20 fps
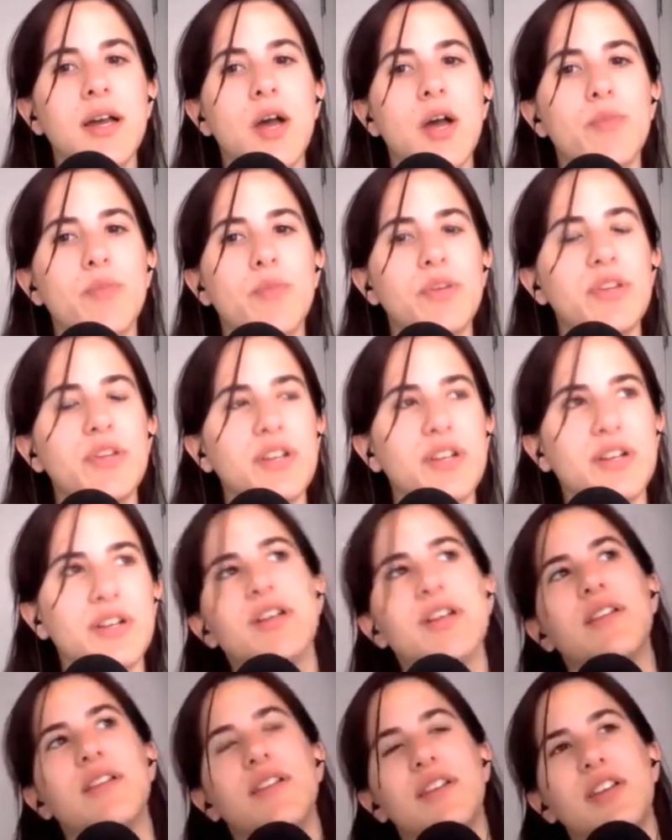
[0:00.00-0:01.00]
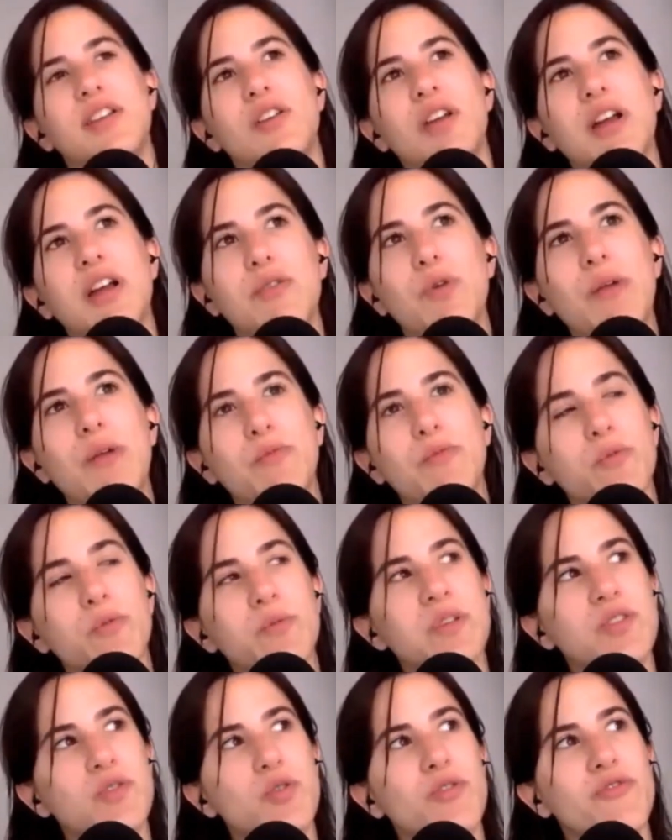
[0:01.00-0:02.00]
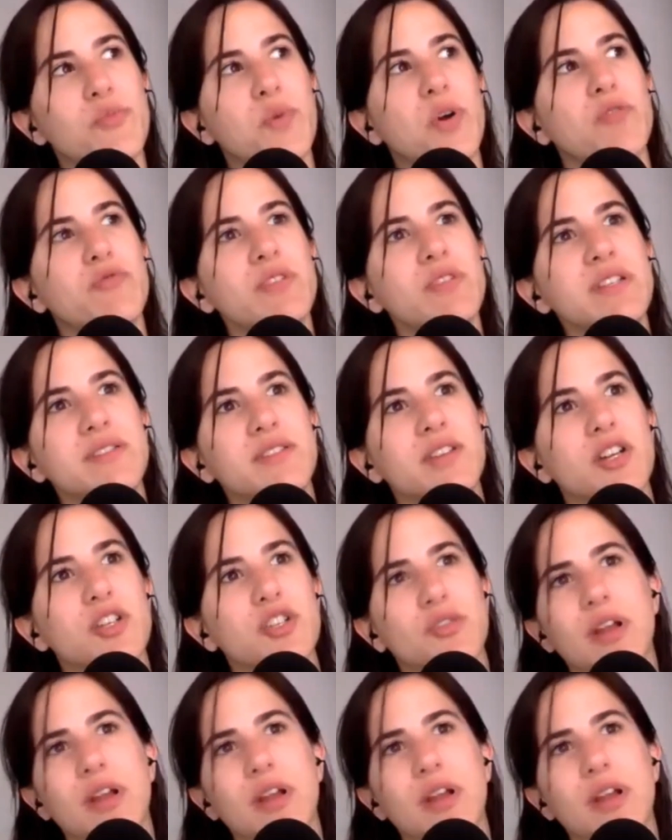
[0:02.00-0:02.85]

And what we saw from our research,